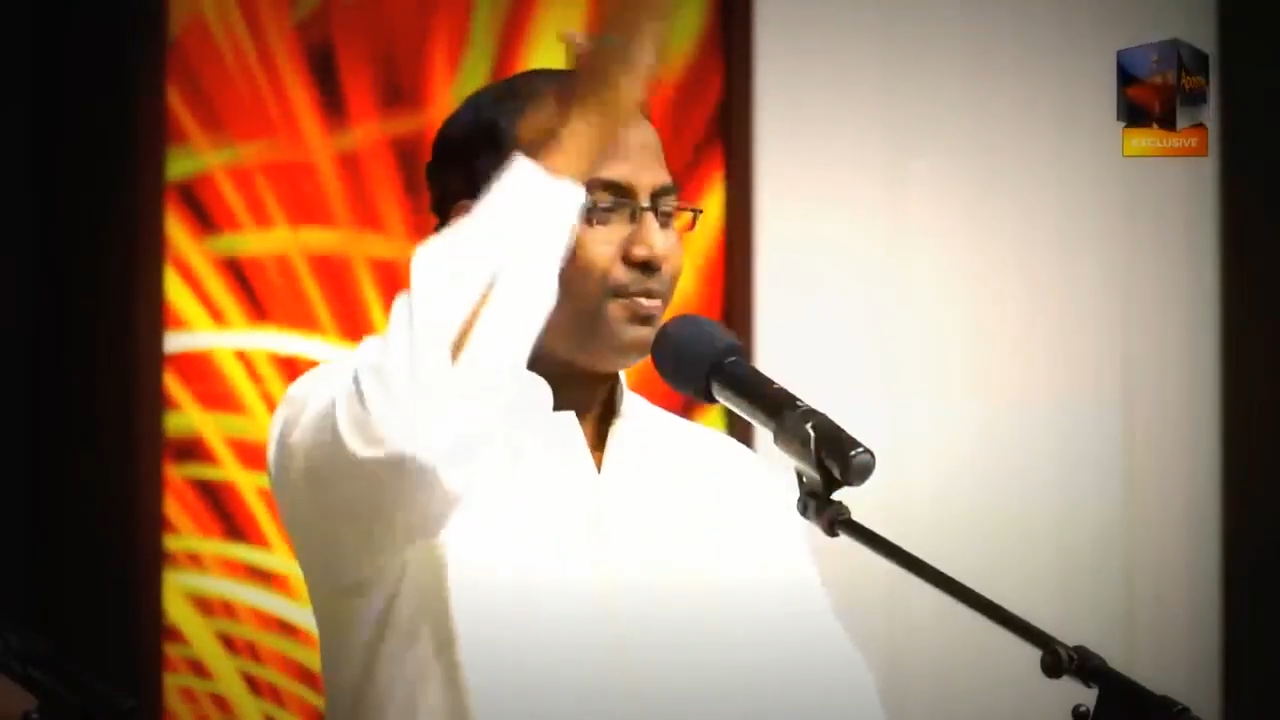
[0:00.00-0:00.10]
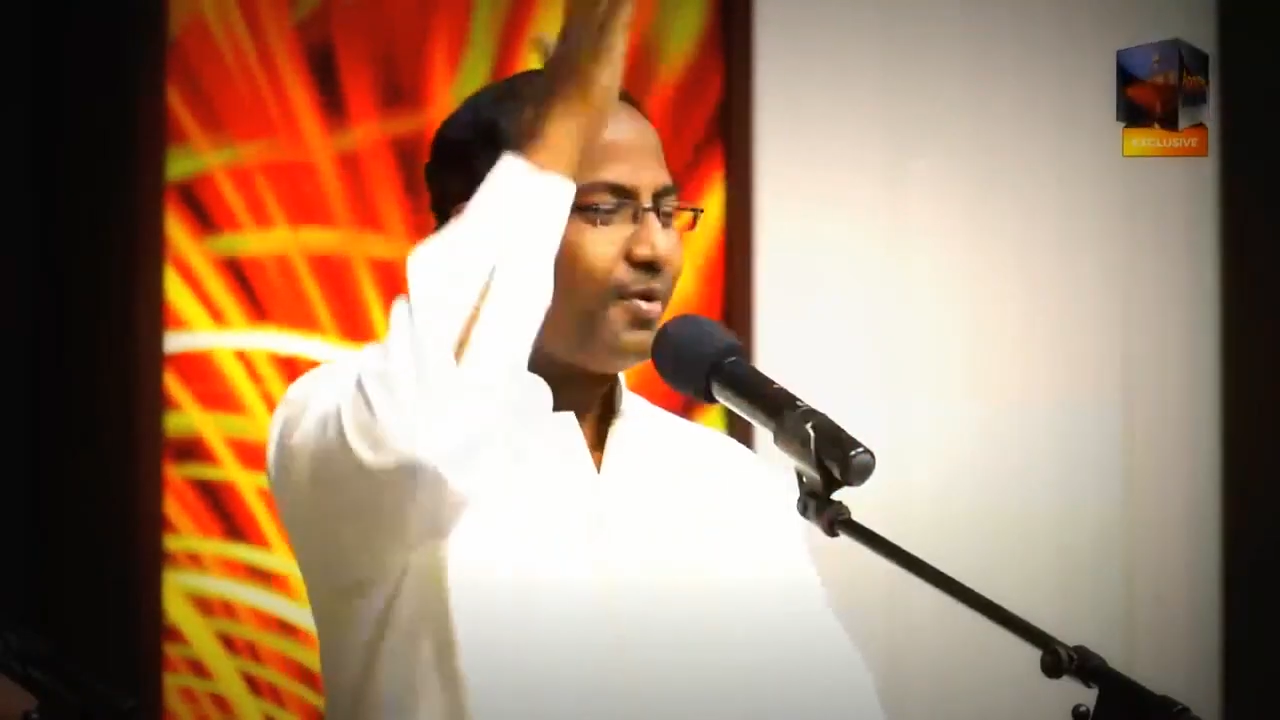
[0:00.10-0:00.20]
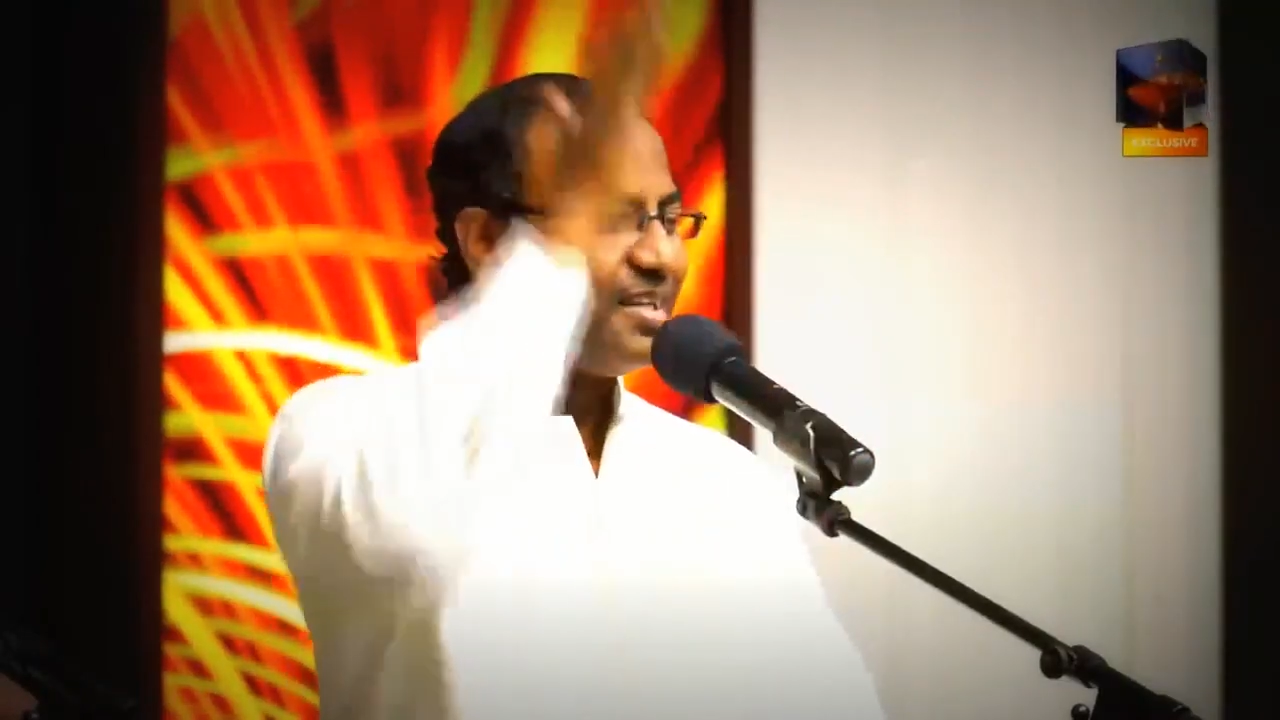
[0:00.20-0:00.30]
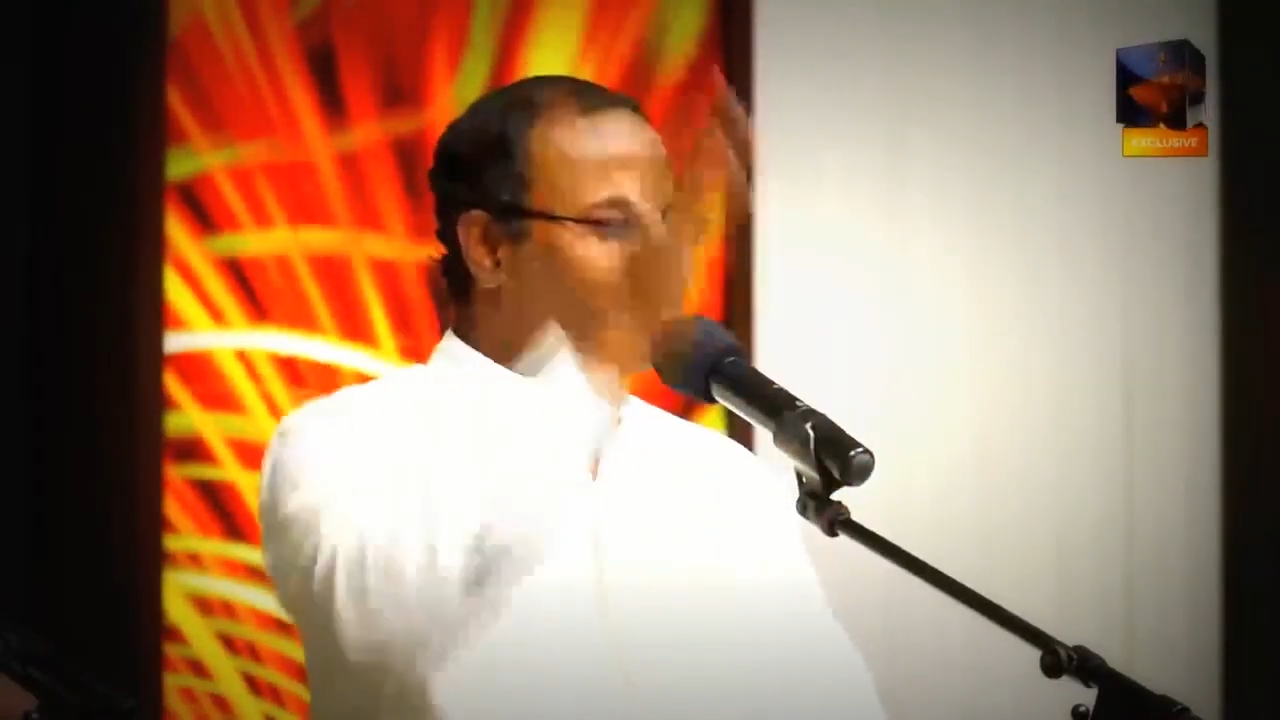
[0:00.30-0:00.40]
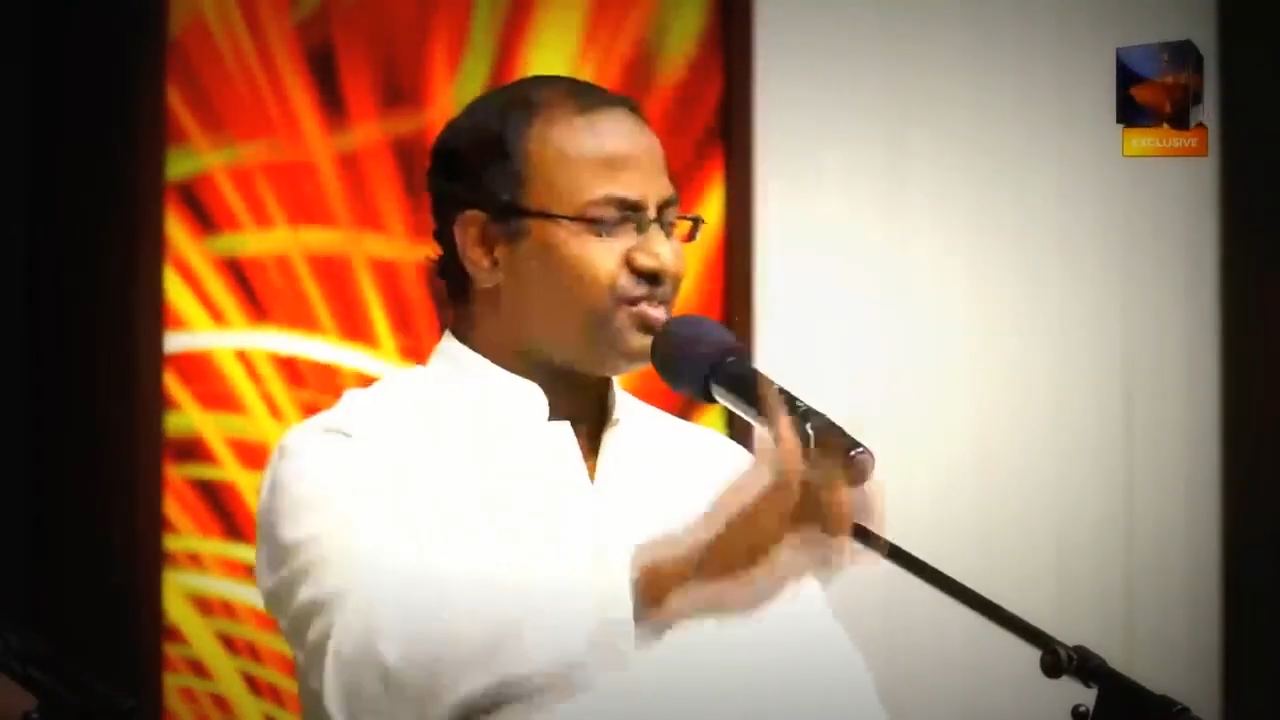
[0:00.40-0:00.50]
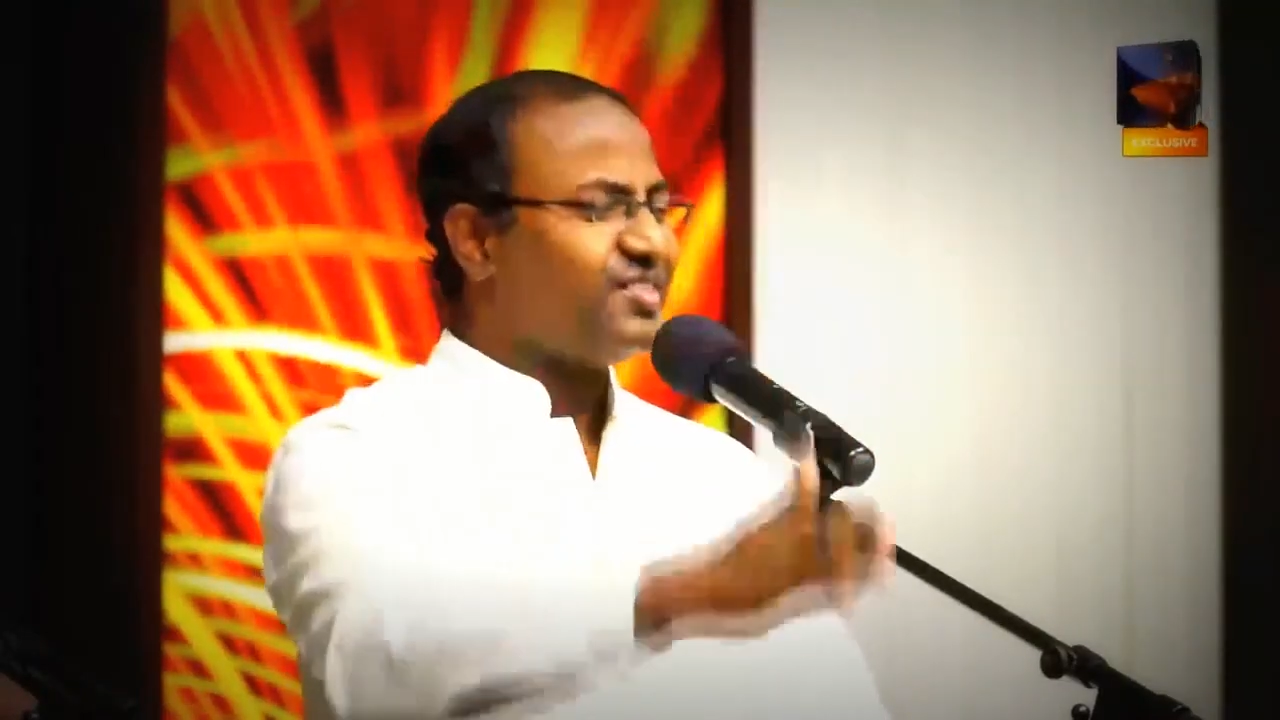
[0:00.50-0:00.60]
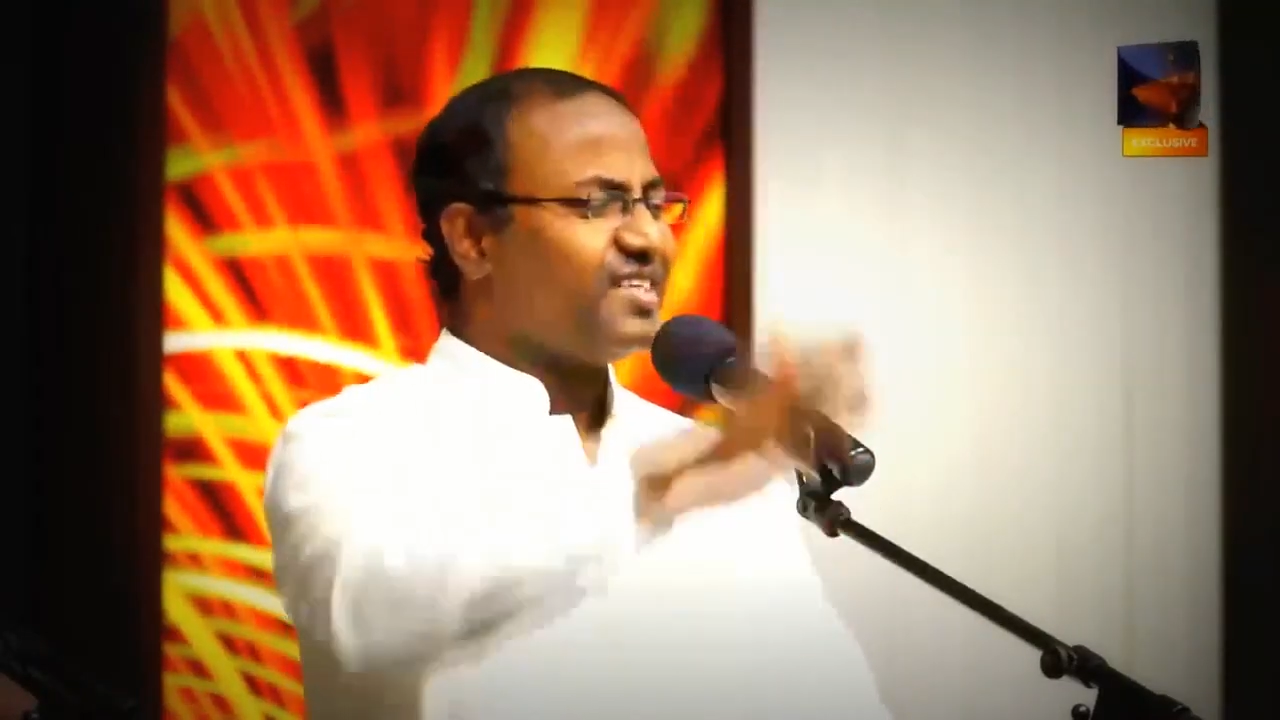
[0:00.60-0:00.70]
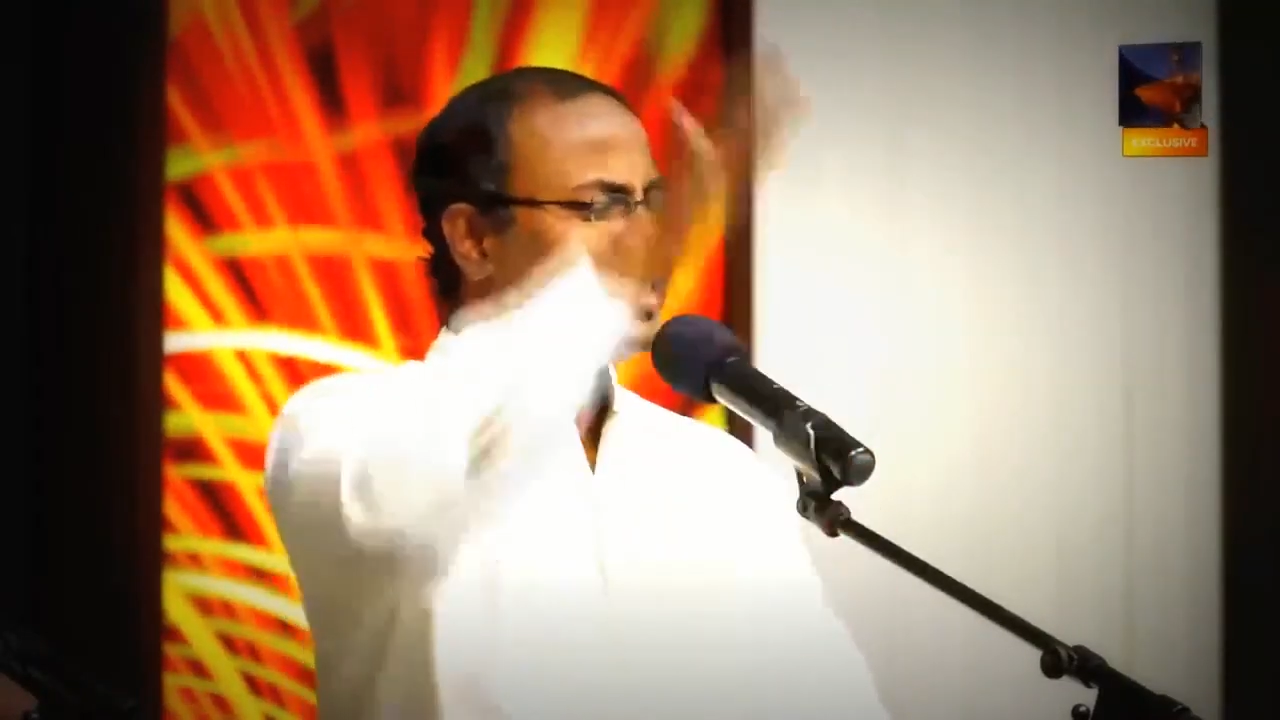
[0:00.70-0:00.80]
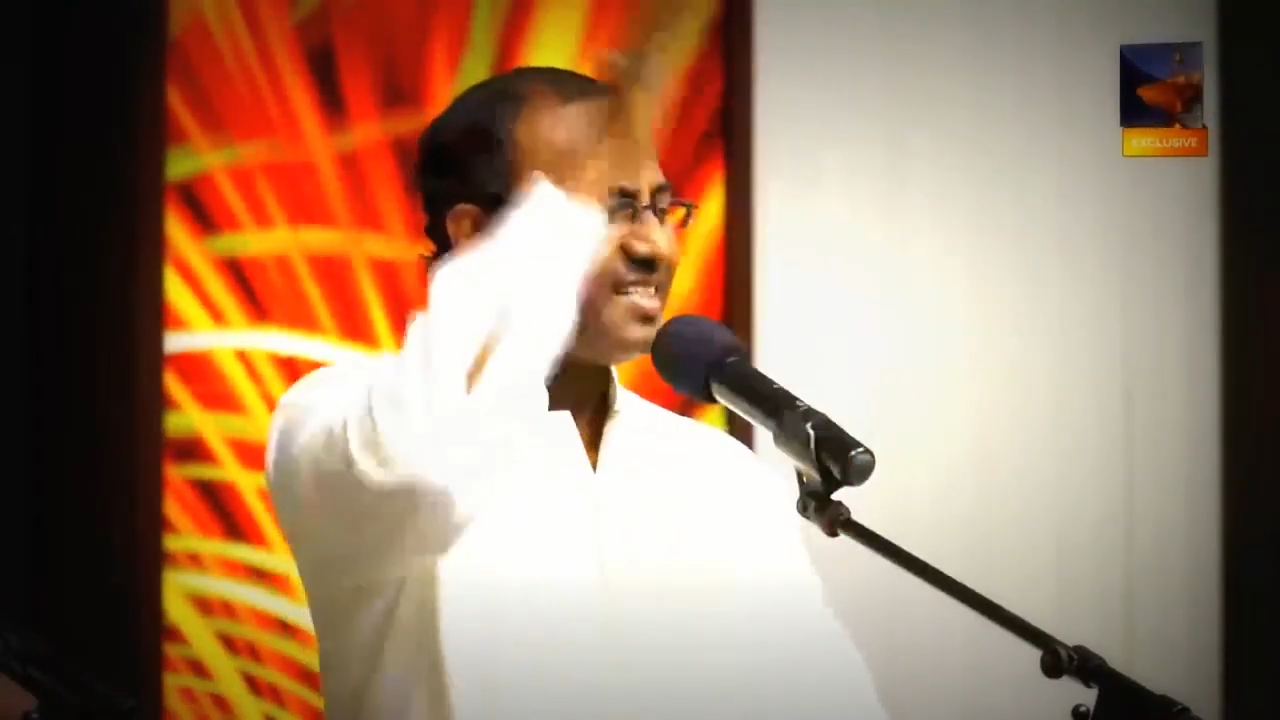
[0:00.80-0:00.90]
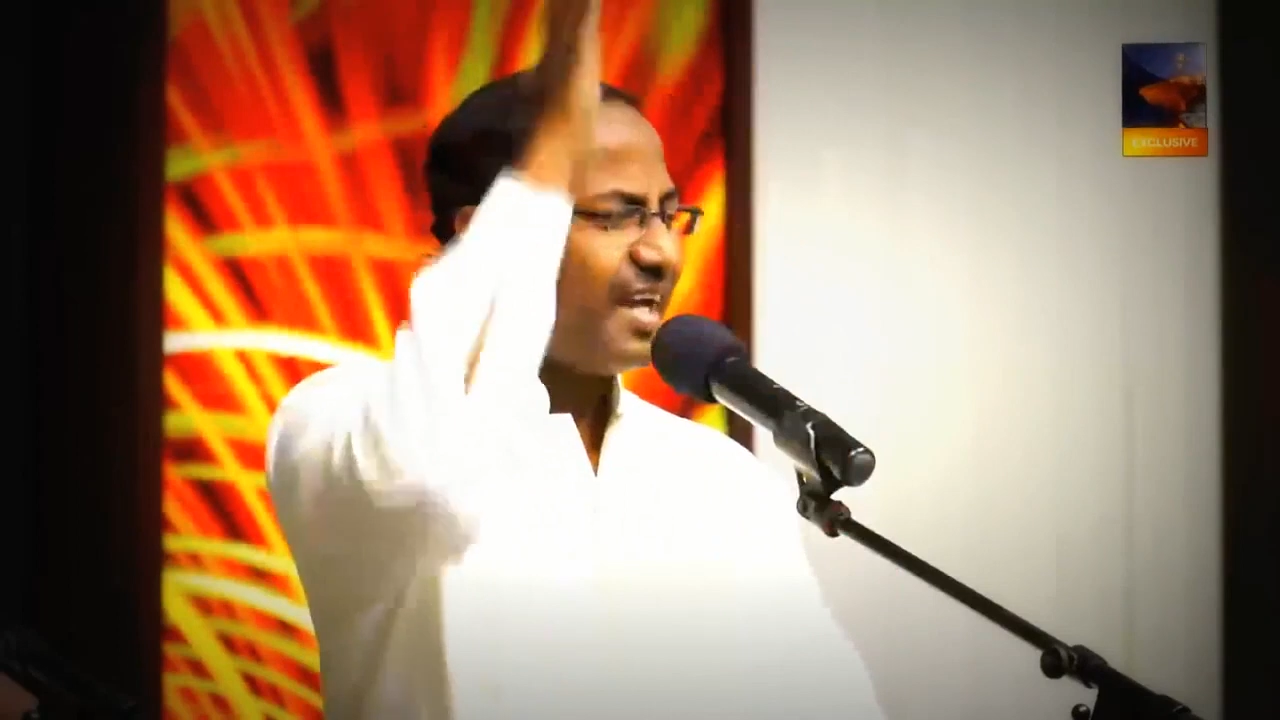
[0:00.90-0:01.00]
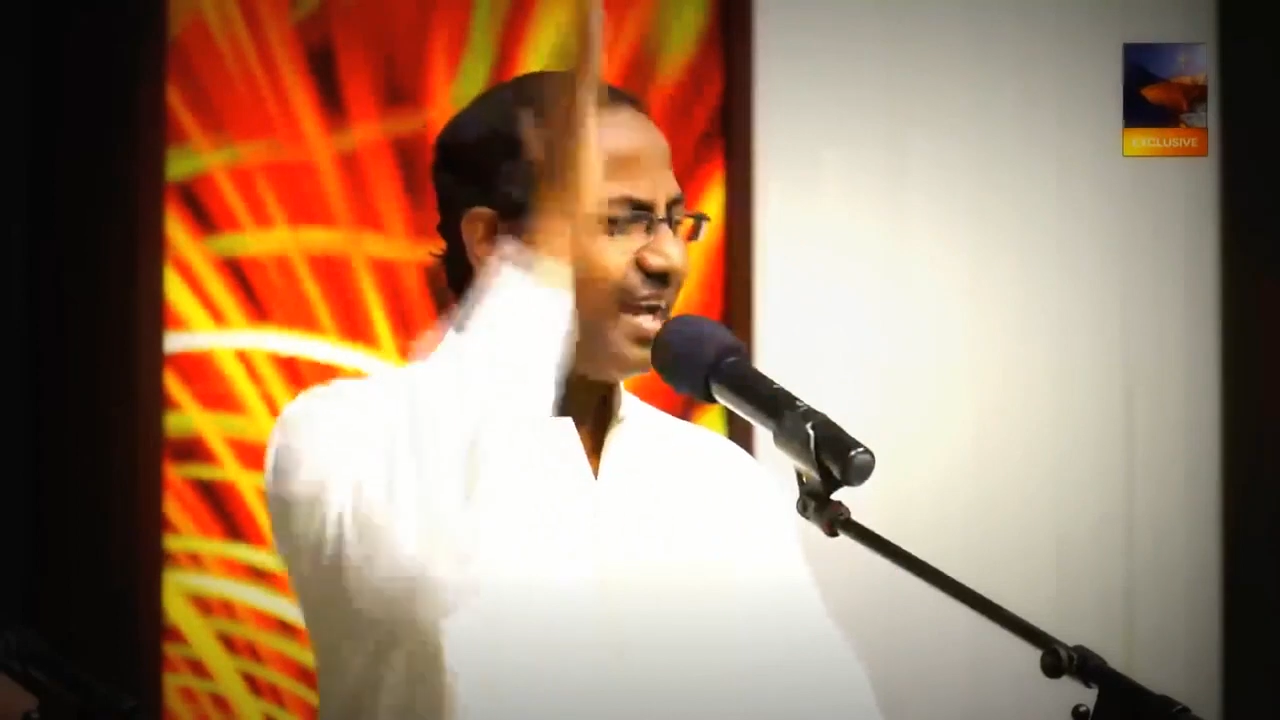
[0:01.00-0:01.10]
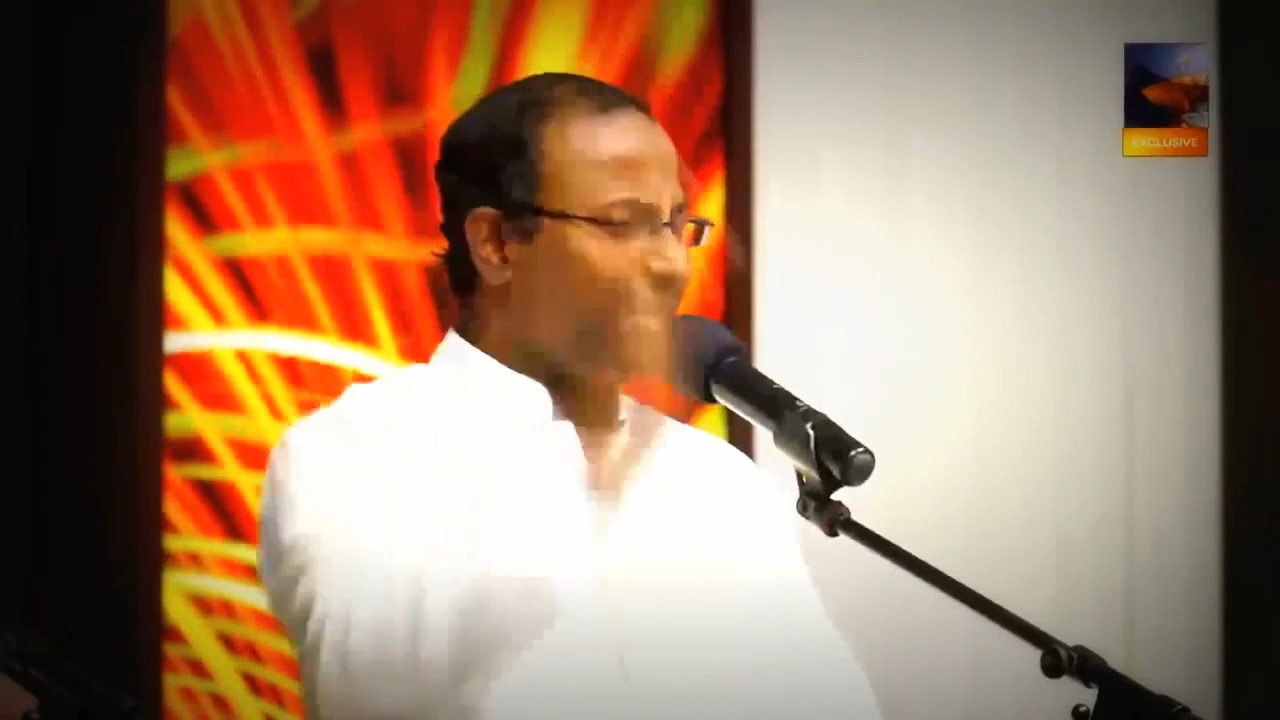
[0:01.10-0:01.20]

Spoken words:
present